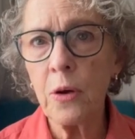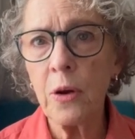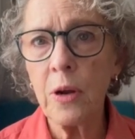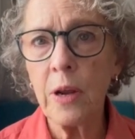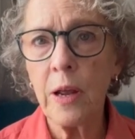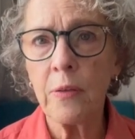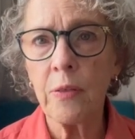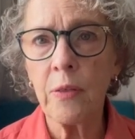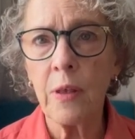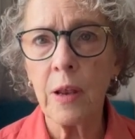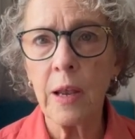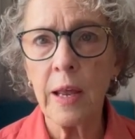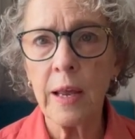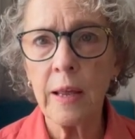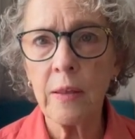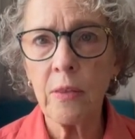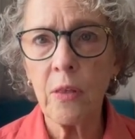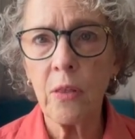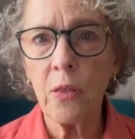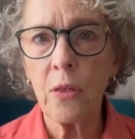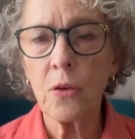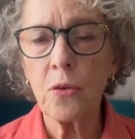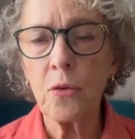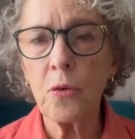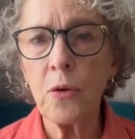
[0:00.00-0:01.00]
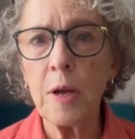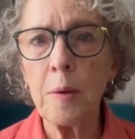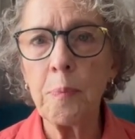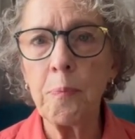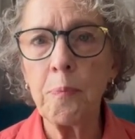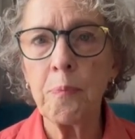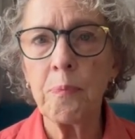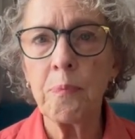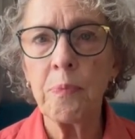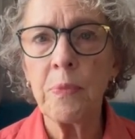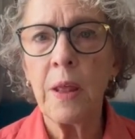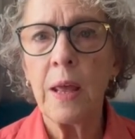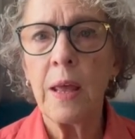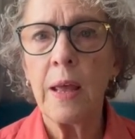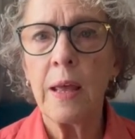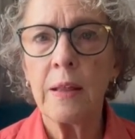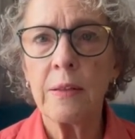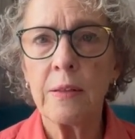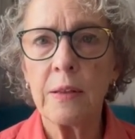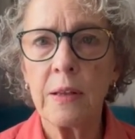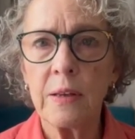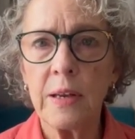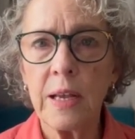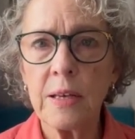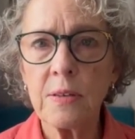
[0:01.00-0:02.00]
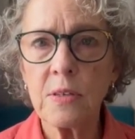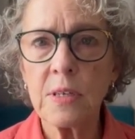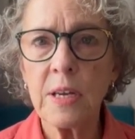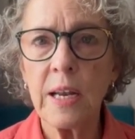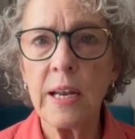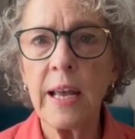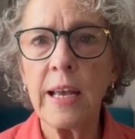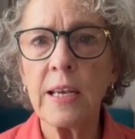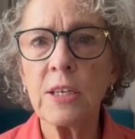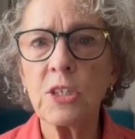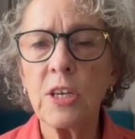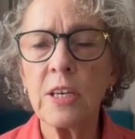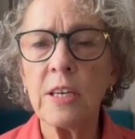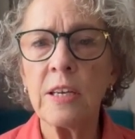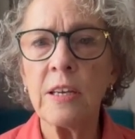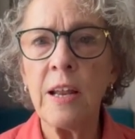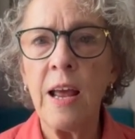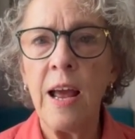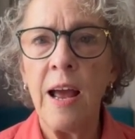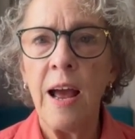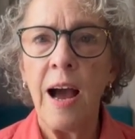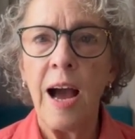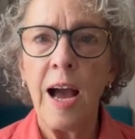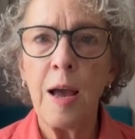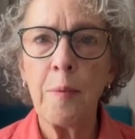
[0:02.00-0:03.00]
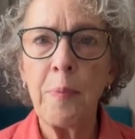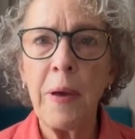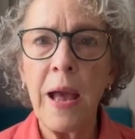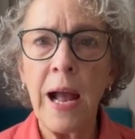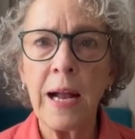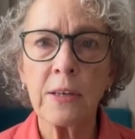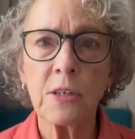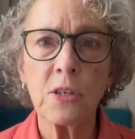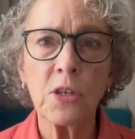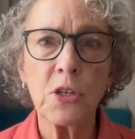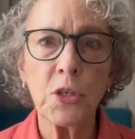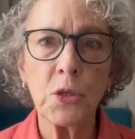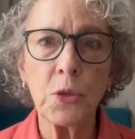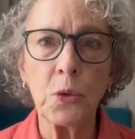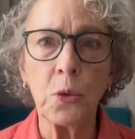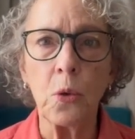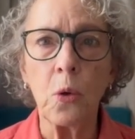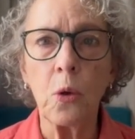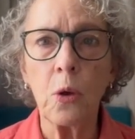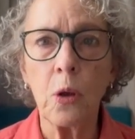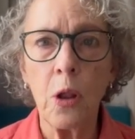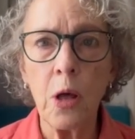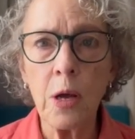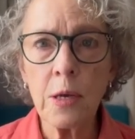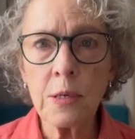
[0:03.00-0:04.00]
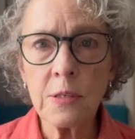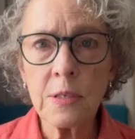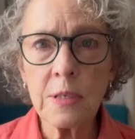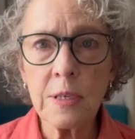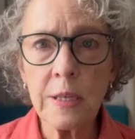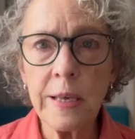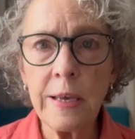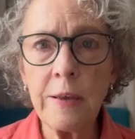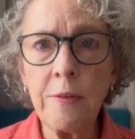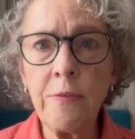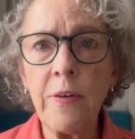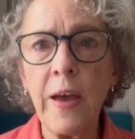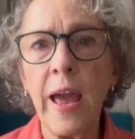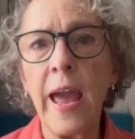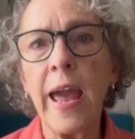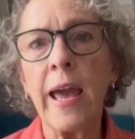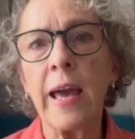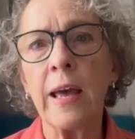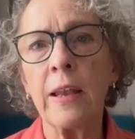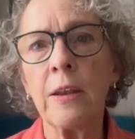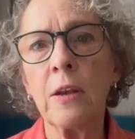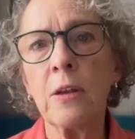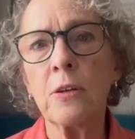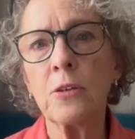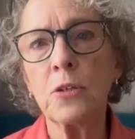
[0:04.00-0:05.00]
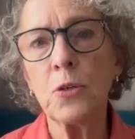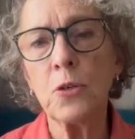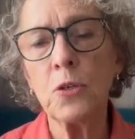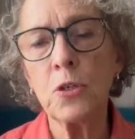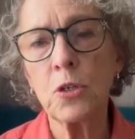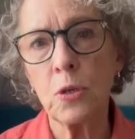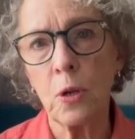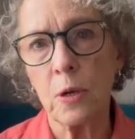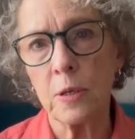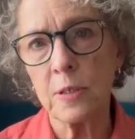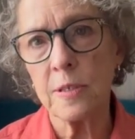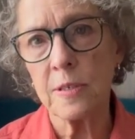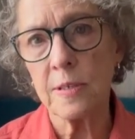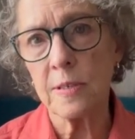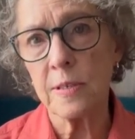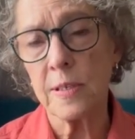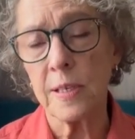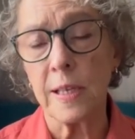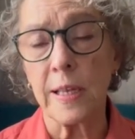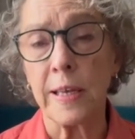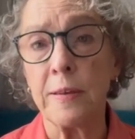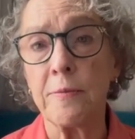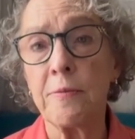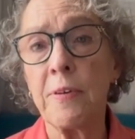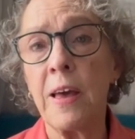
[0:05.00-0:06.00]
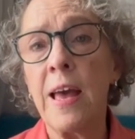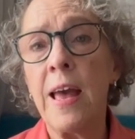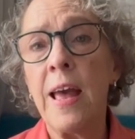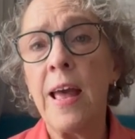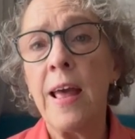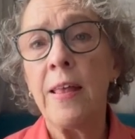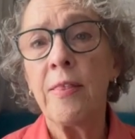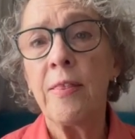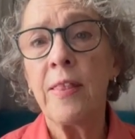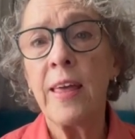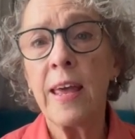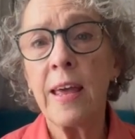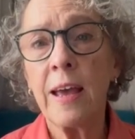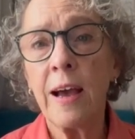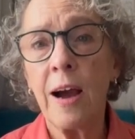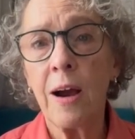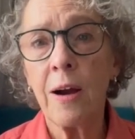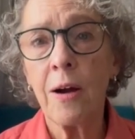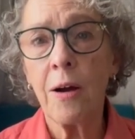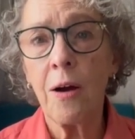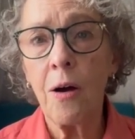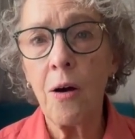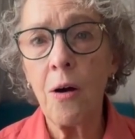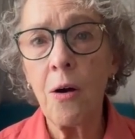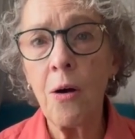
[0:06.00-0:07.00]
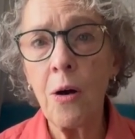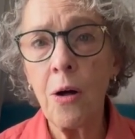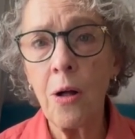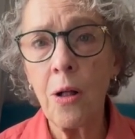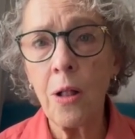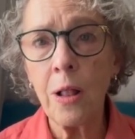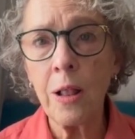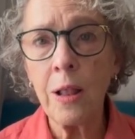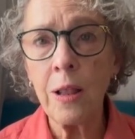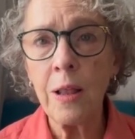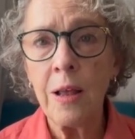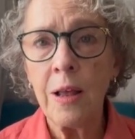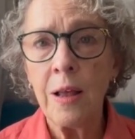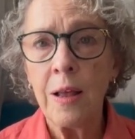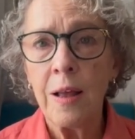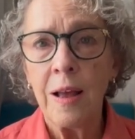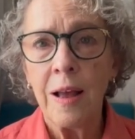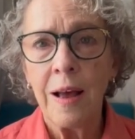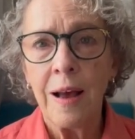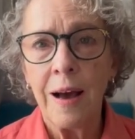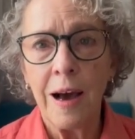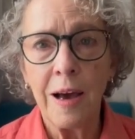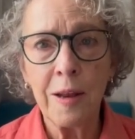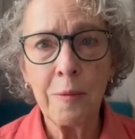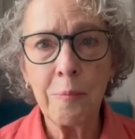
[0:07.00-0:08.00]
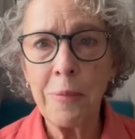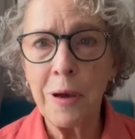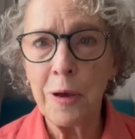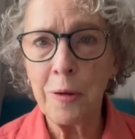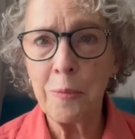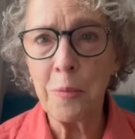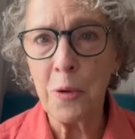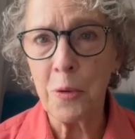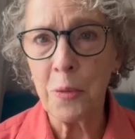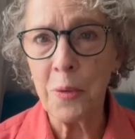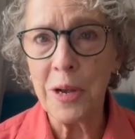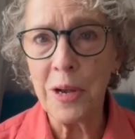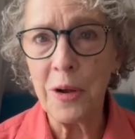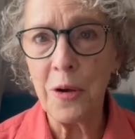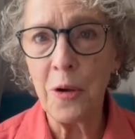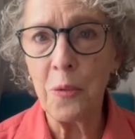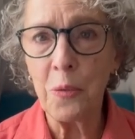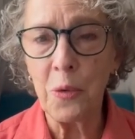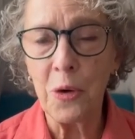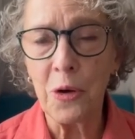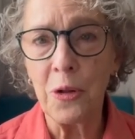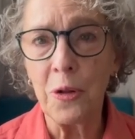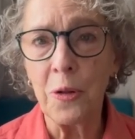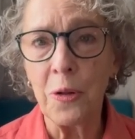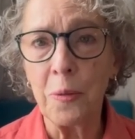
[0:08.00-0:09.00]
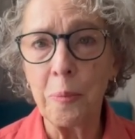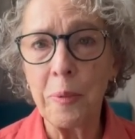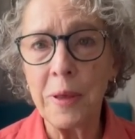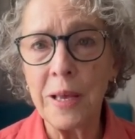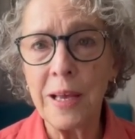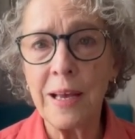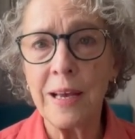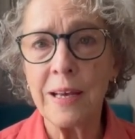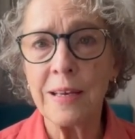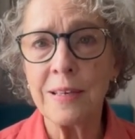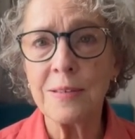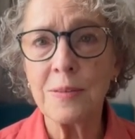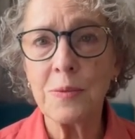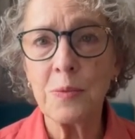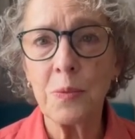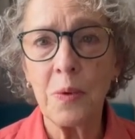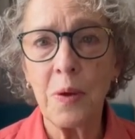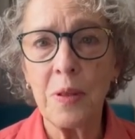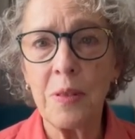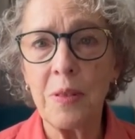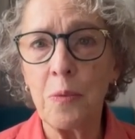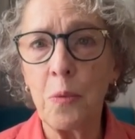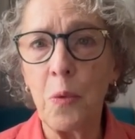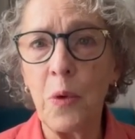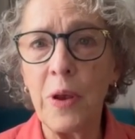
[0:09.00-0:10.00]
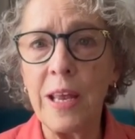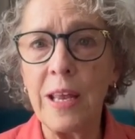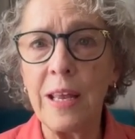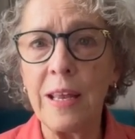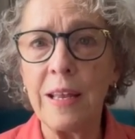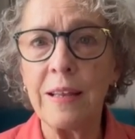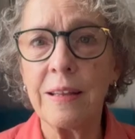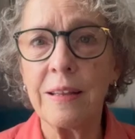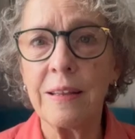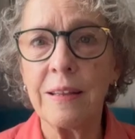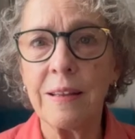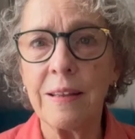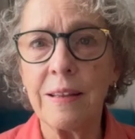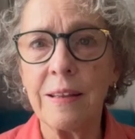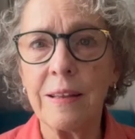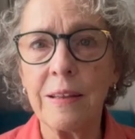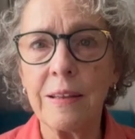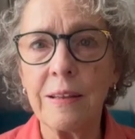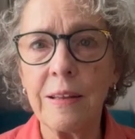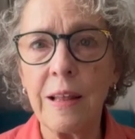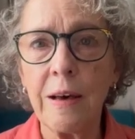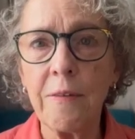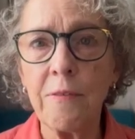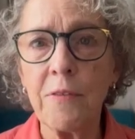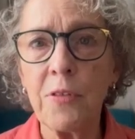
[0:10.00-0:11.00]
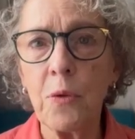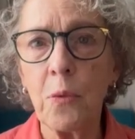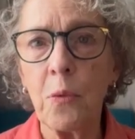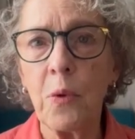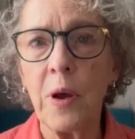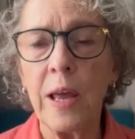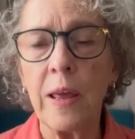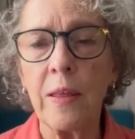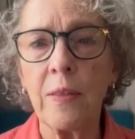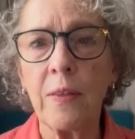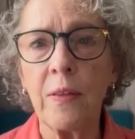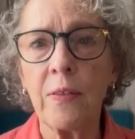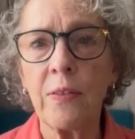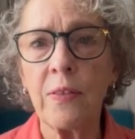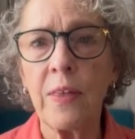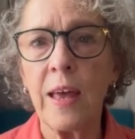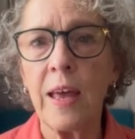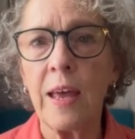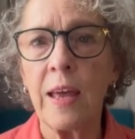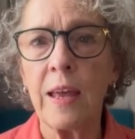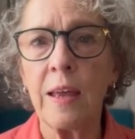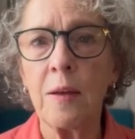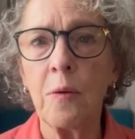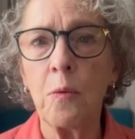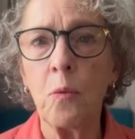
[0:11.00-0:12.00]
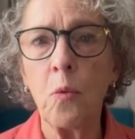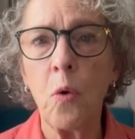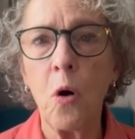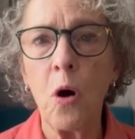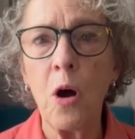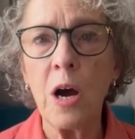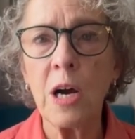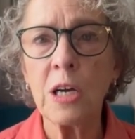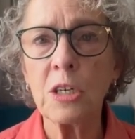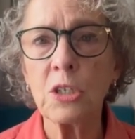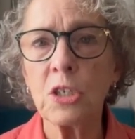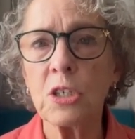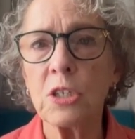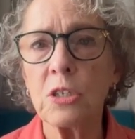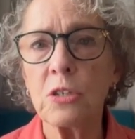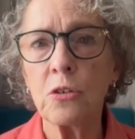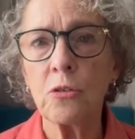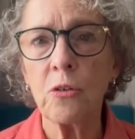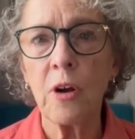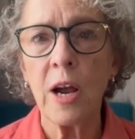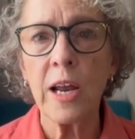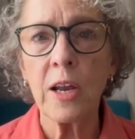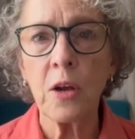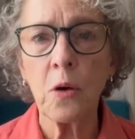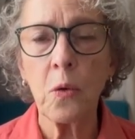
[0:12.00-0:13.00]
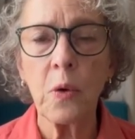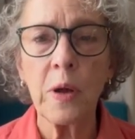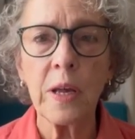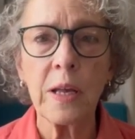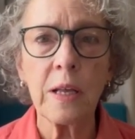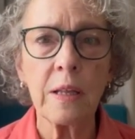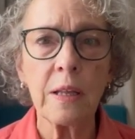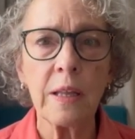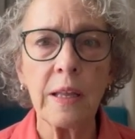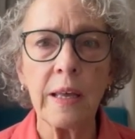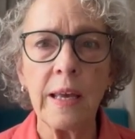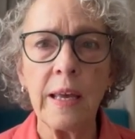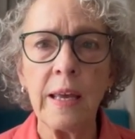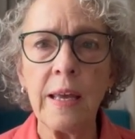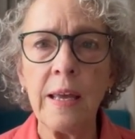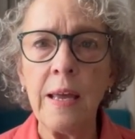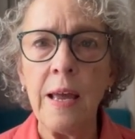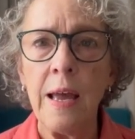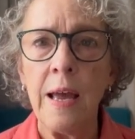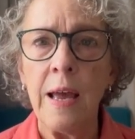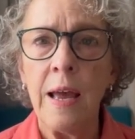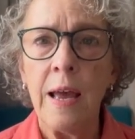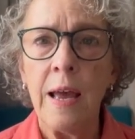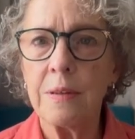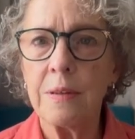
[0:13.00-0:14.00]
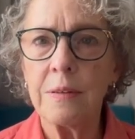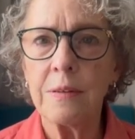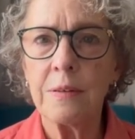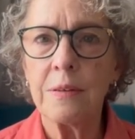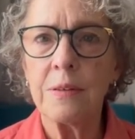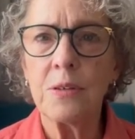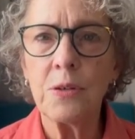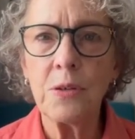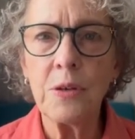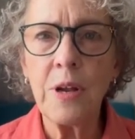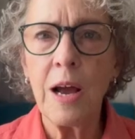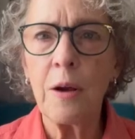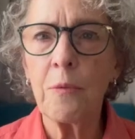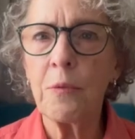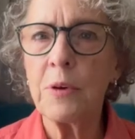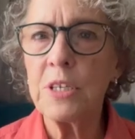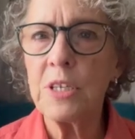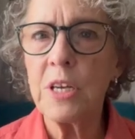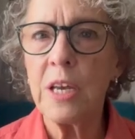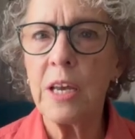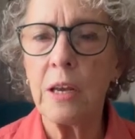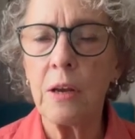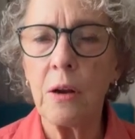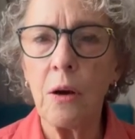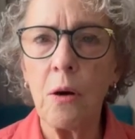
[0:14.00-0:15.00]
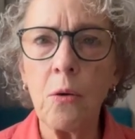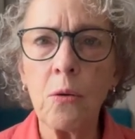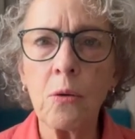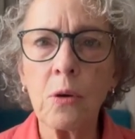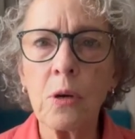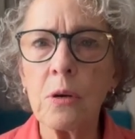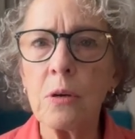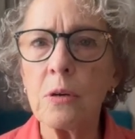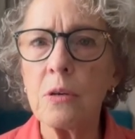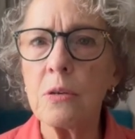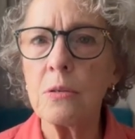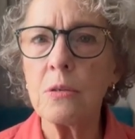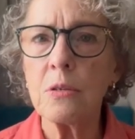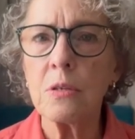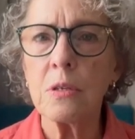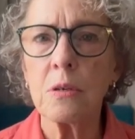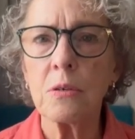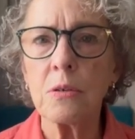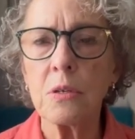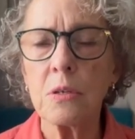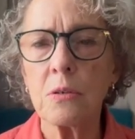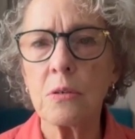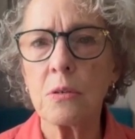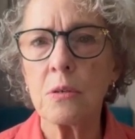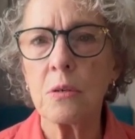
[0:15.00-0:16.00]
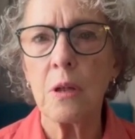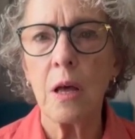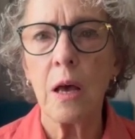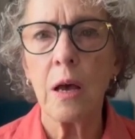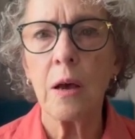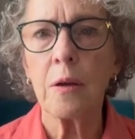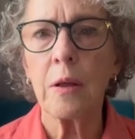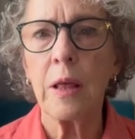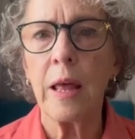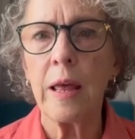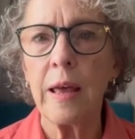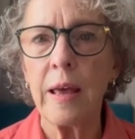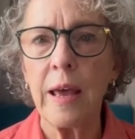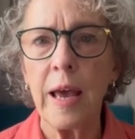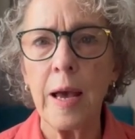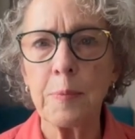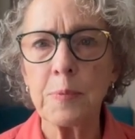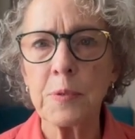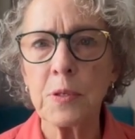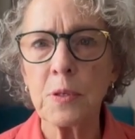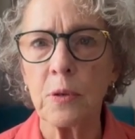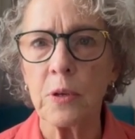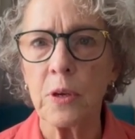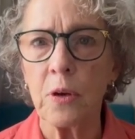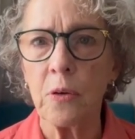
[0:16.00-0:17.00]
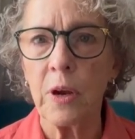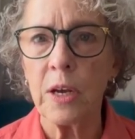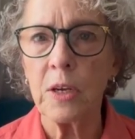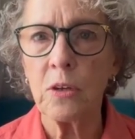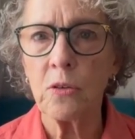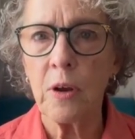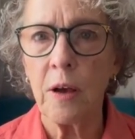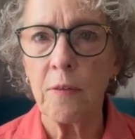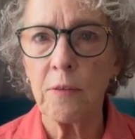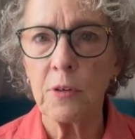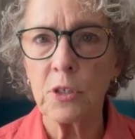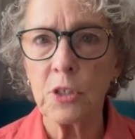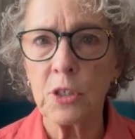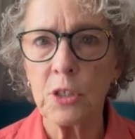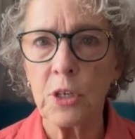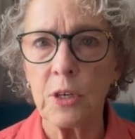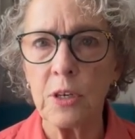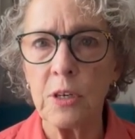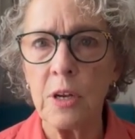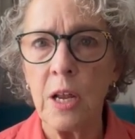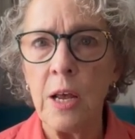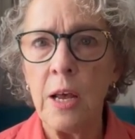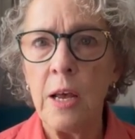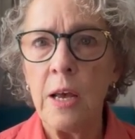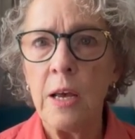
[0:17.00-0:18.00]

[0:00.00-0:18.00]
and the length of the trip, the destination, I packed 2 long sleeve and 2 short sleeve. They are all unbound merino wool because we love the way that they wash, dry quickly, do not retain odors. They're just an absolute great travel shirt.